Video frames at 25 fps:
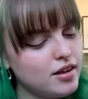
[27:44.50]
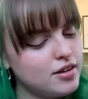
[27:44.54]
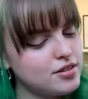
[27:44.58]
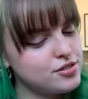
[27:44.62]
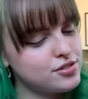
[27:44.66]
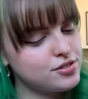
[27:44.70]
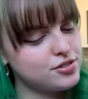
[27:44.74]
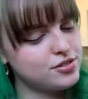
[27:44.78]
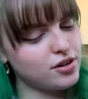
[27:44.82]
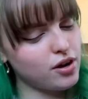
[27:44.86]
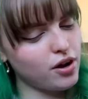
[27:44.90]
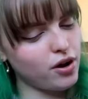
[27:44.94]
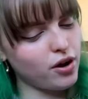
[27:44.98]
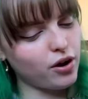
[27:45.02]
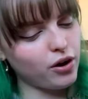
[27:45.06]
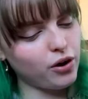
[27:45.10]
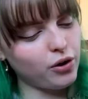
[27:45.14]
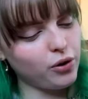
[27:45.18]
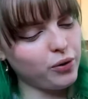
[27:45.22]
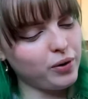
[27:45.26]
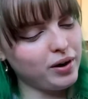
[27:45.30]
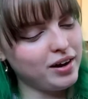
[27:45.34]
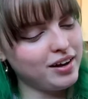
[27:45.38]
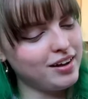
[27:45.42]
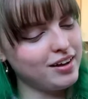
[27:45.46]

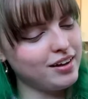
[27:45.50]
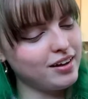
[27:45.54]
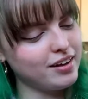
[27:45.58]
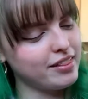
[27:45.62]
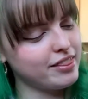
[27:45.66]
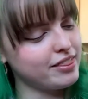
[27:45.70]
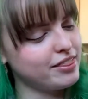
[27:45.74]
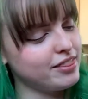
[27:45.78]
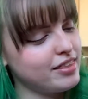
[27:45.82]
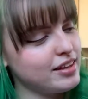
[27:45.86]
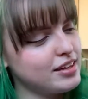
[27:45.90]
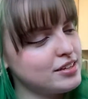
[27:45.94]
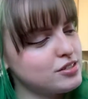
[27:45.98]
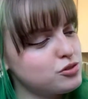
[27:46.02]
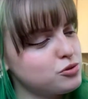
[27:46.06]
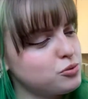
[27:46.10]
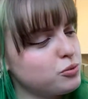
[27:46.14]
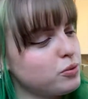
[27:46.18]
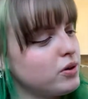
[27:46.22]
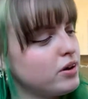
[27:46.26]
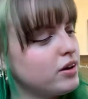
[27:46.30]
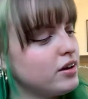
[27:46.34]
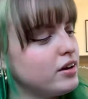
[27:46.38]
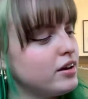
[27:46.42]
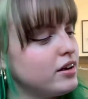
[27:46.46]
So this
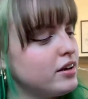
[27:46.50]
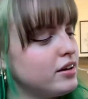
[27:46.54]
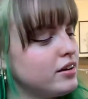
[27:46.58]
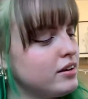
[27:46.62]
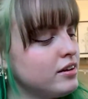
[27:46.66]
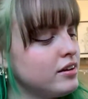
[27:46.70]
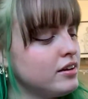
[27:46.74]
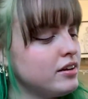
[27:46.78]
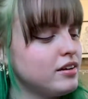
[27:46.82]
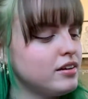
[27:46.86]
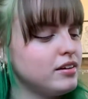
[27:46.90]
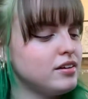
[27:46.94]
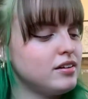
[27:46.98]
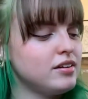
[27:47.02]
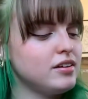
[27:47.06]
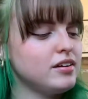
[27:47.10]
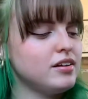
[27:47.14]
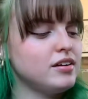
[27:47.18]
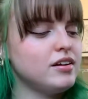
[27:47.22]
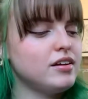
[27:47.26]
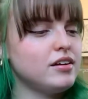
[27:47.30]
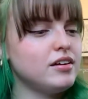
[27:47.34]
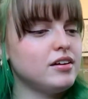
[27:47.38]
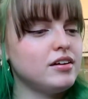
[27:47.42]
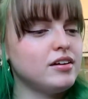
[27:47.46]
one,
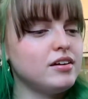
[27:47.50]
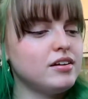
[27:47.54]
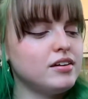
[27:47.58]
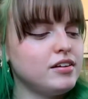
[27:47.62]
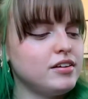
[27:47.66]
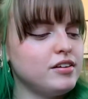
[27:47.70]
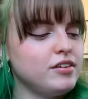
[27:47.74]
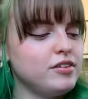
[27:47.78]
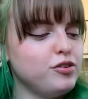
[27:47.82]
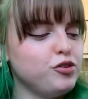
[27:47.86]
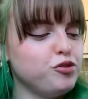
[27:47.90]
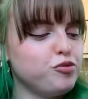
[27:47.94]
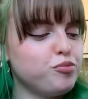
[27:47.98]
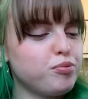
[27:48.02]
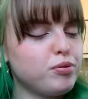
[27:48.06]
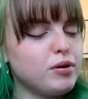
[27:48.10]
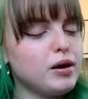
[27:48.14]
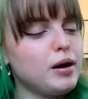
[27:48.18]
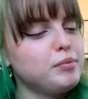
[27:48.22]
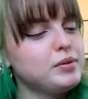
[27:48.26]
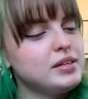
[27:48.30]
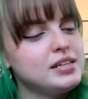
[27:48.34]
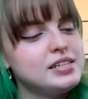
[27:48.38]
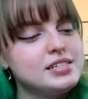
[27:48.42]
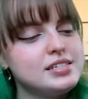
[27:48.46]
you've
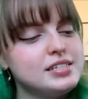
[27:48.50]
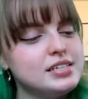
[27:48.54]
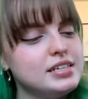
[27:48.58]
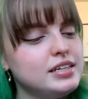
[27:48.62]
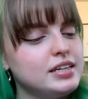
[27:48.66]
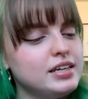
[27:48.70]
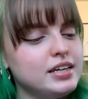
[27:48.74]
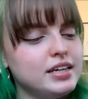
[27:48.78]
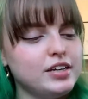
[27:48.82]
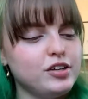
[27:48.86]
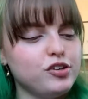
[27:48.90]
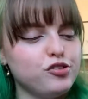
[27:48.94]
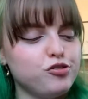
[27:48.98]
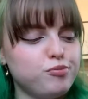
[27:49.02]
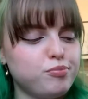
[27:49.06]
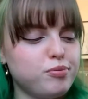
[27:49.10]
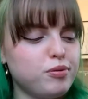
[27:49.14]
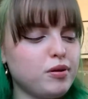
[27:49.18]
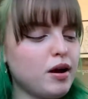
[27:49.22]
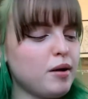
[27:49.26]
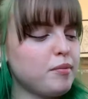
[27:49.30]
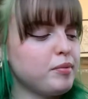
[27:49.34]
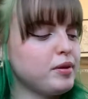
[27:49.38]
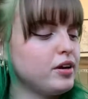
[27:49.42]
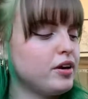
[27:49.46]
probably seen it, you've
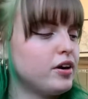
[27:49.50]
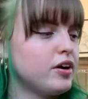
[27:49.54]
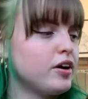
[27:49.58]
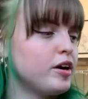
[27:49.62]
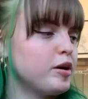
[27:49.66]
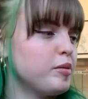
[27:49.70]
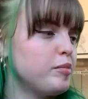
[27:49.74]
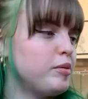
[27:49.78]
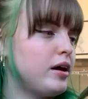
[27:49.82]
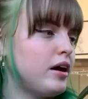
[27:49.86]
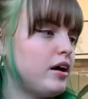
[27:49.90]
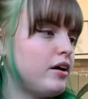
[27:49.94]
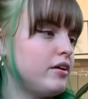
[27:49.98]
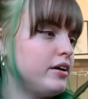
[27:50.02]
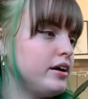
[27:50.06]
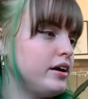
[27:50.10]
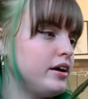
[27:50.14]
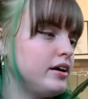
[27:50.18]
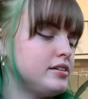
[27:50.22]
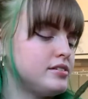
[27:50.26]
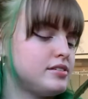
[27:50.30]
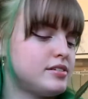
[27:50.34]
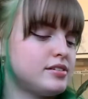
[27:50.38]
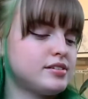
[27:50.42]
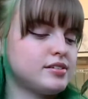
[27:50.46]
probably heard about
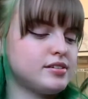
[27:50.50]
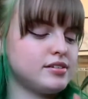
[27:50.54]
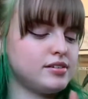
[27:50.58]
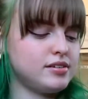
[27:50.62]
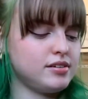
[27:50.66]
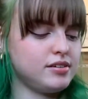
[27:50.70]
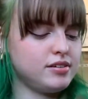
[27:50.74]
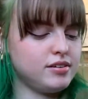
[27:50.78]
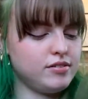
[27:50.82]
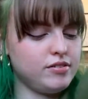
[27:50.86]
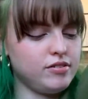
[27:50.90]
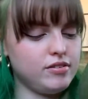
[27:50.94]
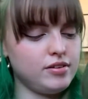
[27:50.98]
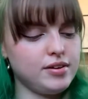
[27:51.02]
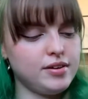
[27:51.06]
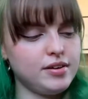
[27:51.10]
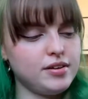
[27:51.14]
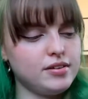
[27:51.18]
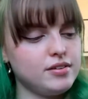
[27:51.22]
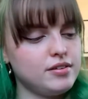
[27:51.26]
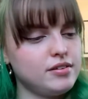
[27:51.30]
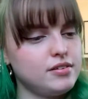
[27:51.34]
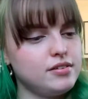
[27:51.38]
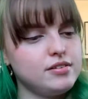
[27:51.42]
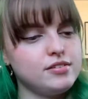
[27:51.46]
it.
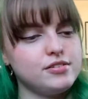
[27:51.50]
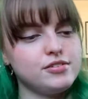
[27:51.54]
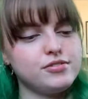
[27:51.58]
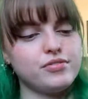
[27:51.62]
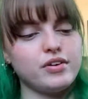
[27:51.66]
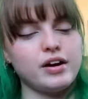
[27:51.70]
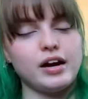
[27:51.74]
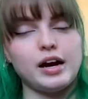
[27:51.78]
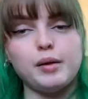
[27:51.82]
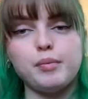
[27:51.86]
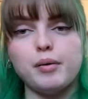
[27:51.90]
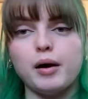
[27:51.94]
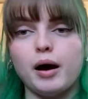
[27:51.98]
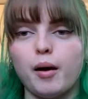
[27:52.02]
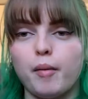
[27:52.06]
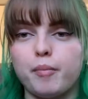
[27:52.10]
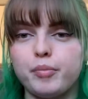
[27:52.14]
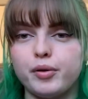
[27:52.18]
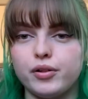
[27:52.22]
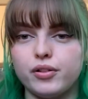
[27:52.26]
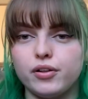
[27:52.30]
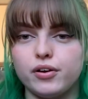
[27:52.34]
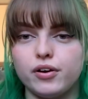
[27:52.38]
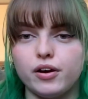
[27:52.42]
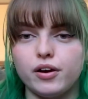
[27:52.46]
It's very
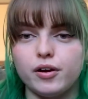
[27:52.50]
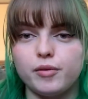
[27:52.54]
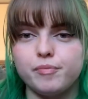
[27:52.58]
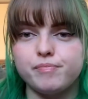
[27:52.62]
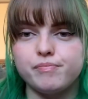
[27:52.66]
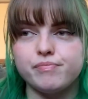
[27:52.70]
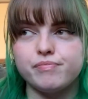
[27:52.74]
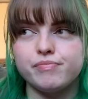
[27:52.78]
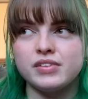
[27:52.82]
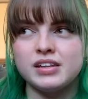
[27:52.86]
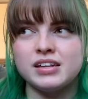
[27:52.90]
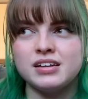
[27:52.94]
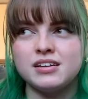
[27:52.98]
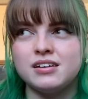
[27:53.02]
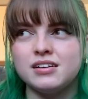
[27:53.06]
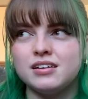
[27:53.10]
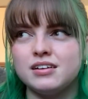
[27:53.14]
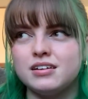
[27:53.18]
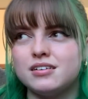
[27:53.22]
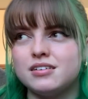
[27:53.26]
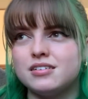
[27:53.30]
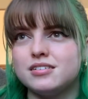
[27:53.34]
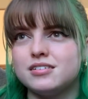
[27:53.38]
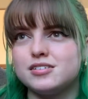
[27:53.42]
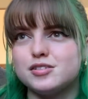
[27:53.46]
popular.
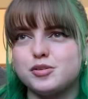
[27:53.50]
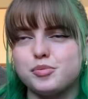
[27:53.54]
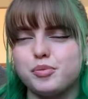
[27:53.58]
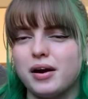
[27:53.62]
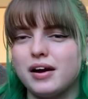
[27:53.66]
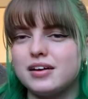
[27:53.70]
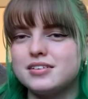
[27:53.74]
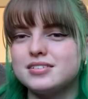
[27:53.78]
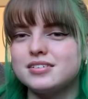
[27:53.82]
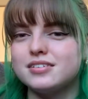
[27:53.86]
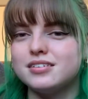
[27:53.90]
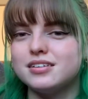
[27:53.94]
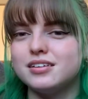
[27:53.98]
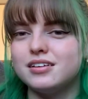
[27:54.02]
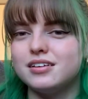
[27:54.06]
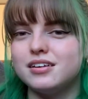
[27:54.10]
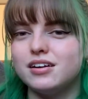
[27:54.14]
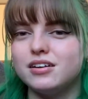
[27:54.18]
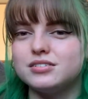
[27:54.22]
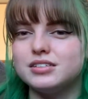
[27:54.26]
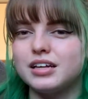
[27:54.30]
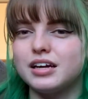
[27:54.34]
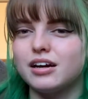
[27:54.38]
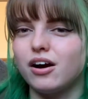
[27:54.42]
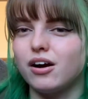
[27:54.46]
Surprisingly,
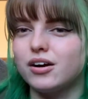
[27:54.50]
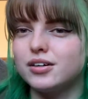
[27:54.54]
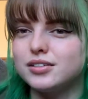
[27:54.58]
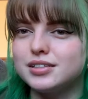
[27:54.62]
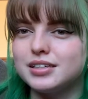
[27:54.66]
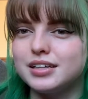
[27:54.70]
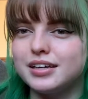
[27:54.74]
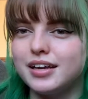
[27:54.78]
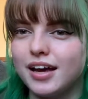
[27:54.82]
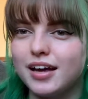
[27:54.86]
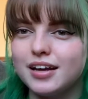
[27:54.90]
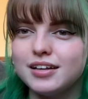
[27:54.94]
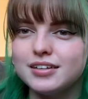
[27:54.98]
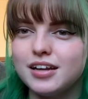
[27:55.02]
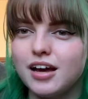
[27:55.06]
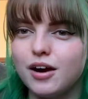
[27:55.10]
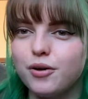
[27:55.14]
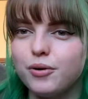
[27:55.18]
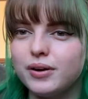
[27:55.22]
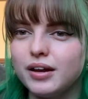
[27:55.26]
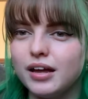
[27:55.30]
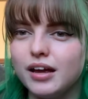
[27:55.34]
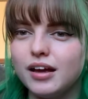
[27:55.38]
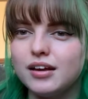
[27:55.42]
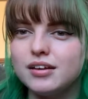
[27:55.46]
like, hard to get
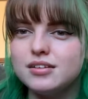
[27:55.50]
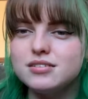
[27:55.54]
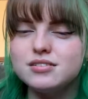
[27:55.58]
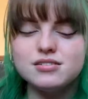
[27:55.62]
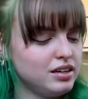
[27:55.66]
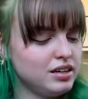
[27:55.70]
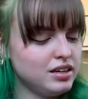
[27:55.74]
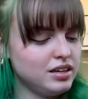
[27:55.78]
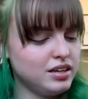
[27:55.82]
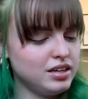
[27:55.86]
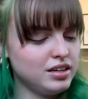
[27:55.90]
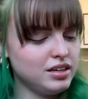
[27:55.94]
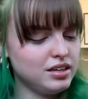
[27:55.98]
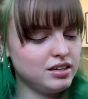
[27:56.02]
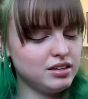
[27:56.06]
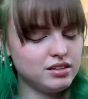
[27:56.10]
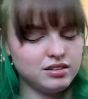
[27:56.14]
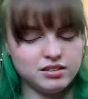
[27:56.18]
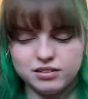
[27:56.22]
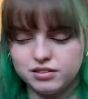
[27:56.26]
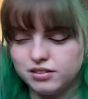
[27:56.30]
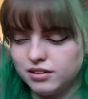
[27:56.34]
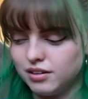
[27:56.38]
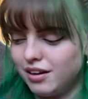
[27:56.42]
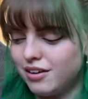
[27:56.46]
nowadays.
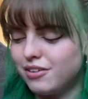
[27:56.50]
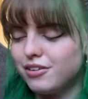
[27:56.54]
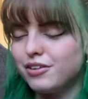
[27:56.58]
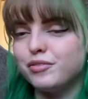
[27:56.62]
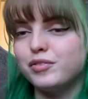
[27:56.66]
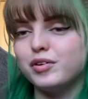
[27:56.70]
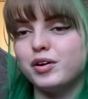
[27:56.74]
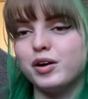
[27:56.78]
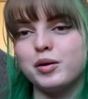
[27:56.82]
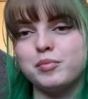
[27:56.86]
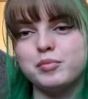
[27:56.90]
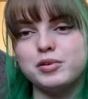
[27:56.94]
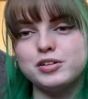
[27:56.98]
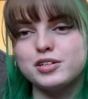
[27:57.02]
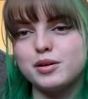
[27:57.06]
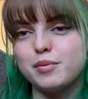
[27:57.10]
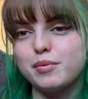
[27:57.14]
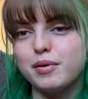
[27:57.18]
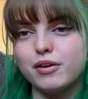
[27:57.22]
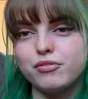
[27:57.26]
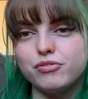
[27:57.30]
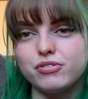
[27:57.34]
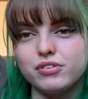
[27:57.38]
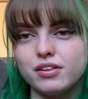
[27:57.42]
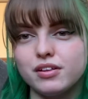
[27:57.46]
I don't even know how much I
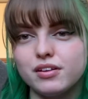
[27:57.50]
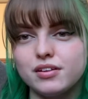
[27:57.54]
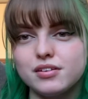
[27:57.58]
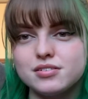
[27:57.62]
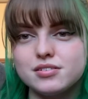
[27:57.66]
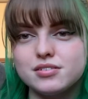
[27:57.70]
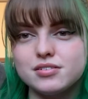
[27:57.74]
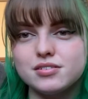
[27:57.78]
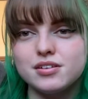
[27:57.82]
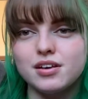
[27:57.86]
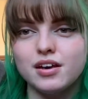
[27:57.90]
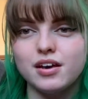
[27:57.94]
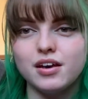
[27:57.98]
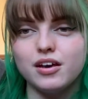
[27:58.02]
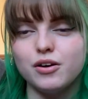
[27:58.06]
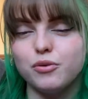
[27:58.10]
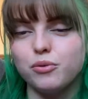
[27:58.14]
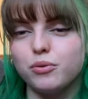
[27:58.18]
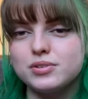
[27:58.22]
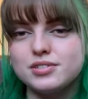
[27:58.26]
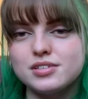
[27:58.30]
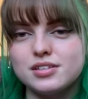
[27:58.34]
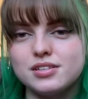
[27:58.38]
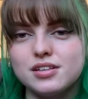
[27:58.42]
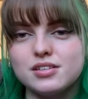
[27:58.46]
paid for this. It
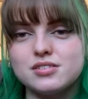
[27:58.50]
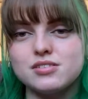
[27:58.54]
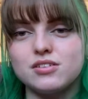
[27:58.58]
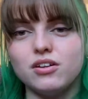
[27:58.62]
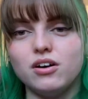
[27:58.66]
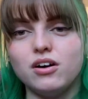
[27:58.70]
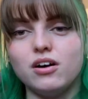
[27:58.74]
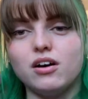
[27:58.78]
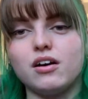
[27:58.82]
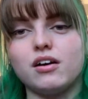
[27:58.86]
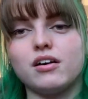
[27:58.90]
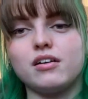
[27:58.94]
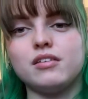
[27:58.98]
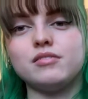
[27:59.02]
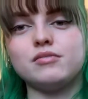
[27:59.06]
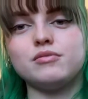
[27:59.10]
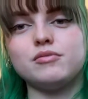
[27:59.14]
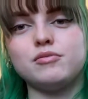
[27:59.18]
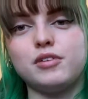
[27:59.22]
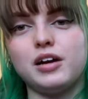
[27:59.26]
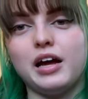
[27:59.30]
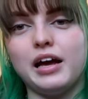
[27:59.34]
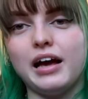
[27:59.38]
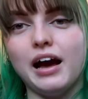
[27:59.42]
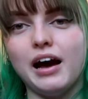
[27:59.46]
wasn't this long
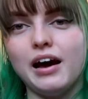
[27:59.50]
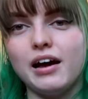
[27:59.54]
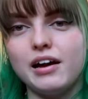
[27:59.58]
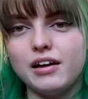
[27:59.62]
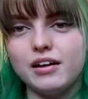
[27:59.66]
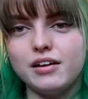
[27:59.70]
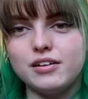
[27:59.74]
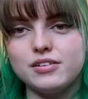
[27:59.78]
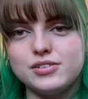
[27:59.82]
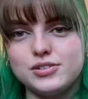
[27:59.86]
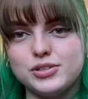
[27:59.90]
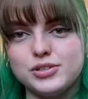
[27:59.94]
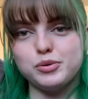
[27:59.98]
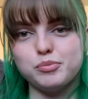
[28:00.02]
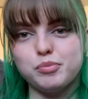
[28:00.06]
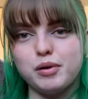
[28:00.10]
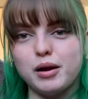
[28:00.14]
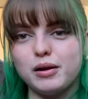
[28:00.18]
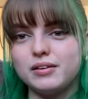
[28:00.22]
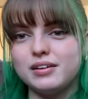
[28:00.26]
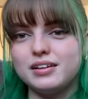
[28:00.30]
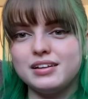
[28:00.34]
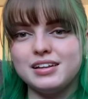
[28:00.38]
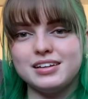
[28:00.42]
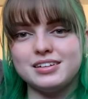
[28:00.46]
when I got it,
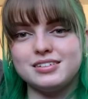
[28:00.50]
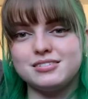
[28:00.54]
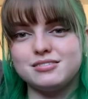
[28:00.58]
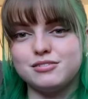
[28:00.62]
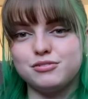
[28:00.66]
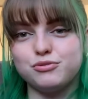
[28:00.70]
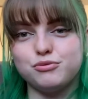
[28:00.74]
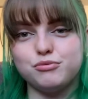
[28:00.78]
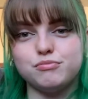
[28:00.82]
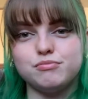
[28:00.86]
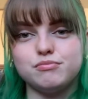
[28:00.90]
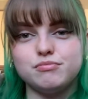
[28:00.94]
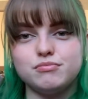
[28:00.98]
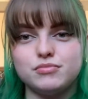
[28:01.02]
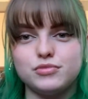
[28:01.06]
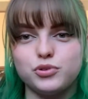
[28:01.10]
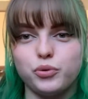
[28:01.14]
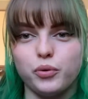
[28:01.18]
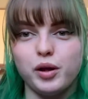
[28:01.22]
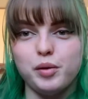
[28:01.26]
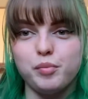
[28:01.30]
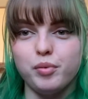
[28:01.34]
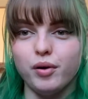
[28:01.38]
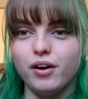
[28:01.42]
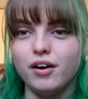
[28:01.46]
probably like
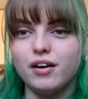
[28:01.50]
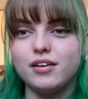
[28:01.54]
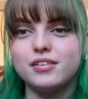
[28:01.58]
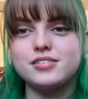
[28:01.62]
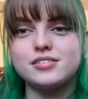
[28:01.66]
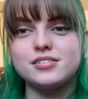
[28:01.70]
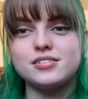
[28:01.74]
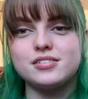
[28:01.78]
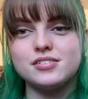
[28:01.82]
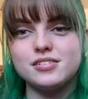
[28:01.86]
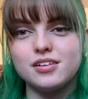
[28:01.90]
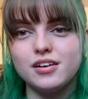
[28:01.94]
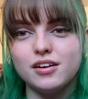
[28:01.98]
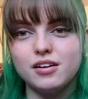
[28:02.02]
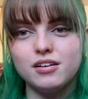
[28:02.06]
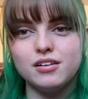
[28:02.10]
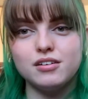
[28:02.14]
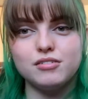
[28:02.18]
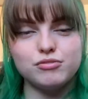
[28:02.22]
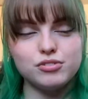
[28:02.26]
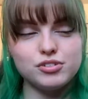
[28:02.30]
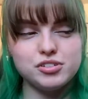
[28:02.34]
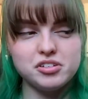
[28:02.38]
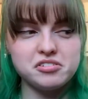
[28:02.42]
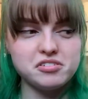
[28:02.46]
20 bucks
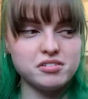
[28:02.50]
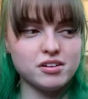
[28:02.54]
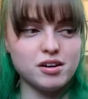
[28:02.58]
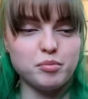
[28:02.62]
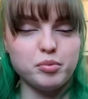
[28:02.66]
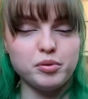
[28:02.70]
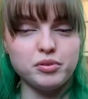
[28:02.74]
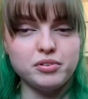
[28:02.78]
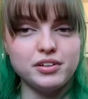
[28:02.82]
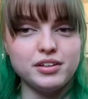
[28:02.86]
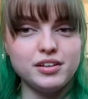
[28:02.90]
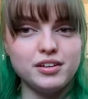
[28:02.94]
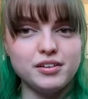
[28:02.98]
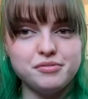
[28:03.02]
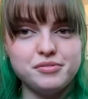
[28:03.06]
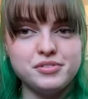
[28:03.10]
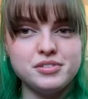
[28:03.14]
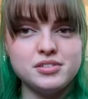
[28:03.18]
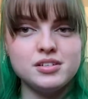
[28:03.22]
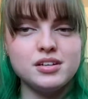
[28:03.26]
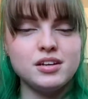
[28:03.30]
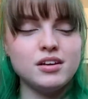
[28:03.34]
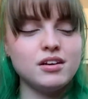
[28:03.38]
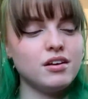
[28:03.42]
for just a couple leaves.